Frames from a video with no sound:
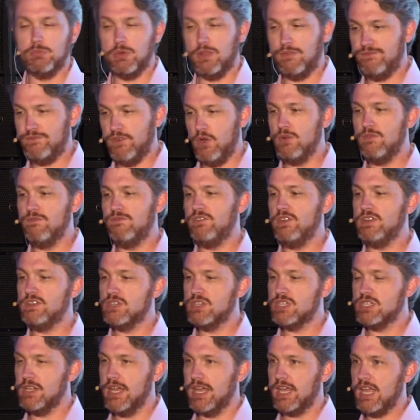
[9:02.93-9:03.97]
with phone
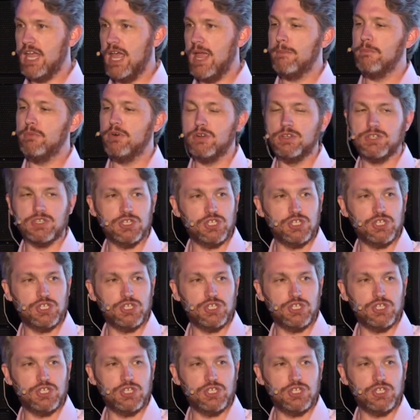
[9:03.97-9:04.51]
features like cameras and